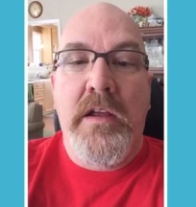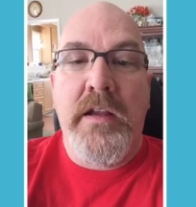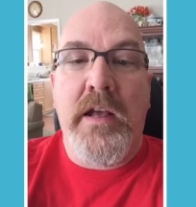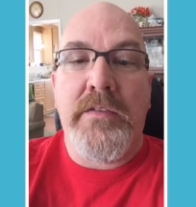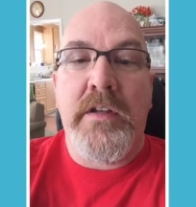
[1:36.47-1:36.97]

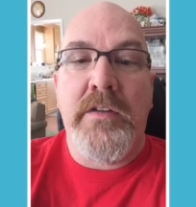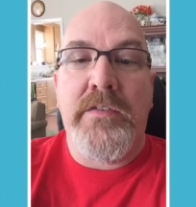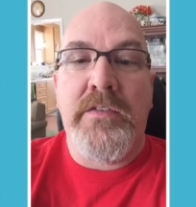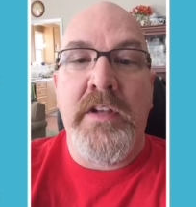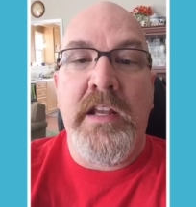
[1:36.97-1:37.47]
Yes, it is
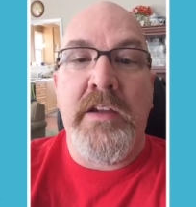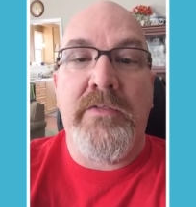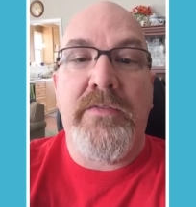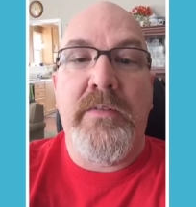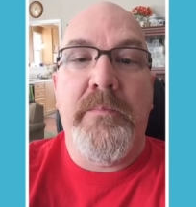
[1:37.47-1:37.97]

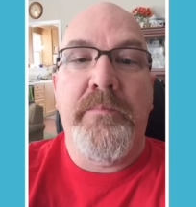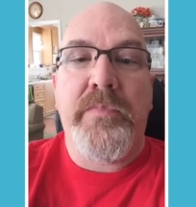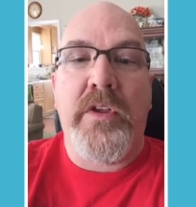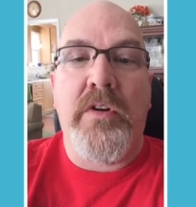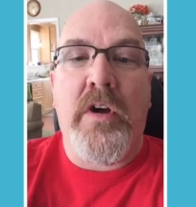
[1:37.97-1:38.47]
Steve.
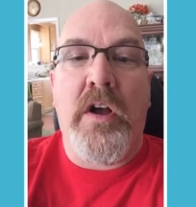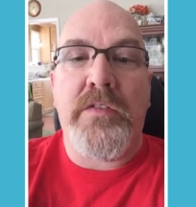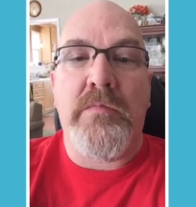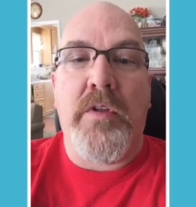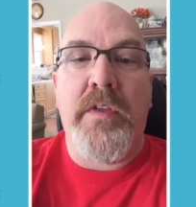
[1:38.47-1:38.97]
You're
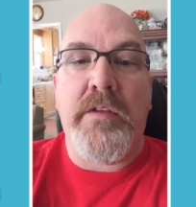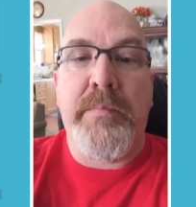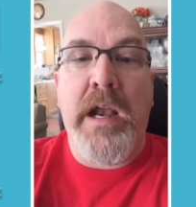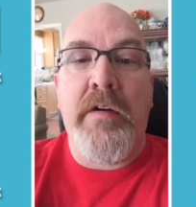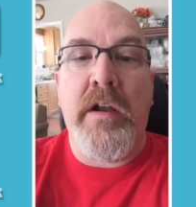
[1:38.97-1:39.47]
awesome. Well, thanks,
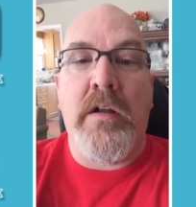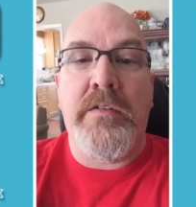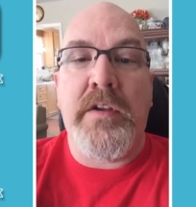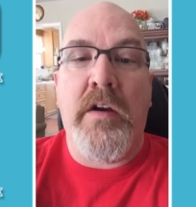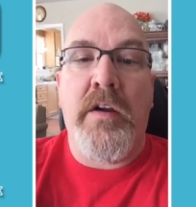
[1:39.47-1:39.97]
Barrie,
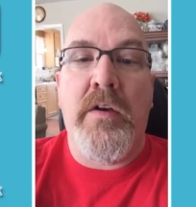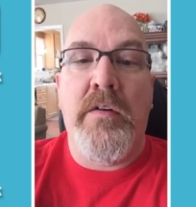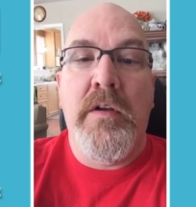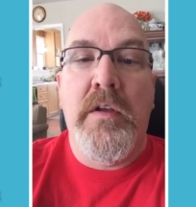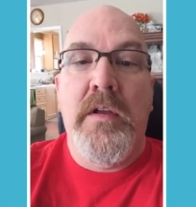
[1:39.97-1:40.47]

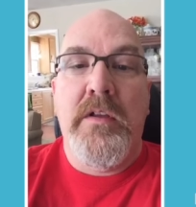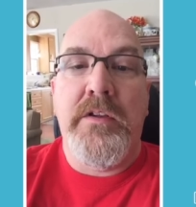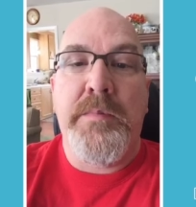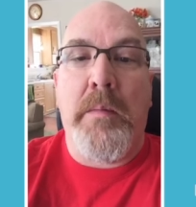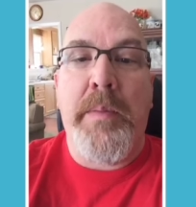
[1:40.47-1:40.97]
Ontario. You
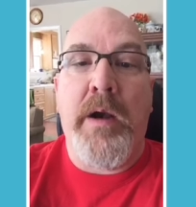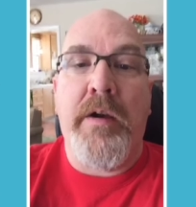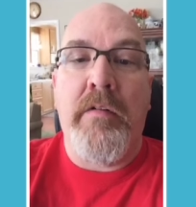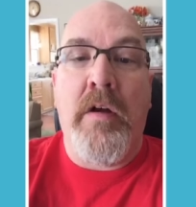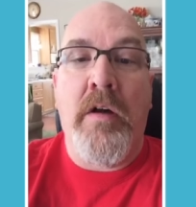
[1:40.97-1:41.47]
spelled
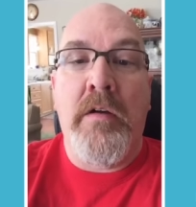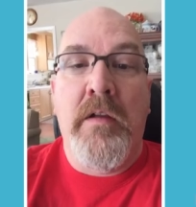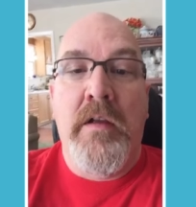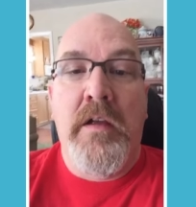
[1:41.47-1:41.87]
Barry wrong.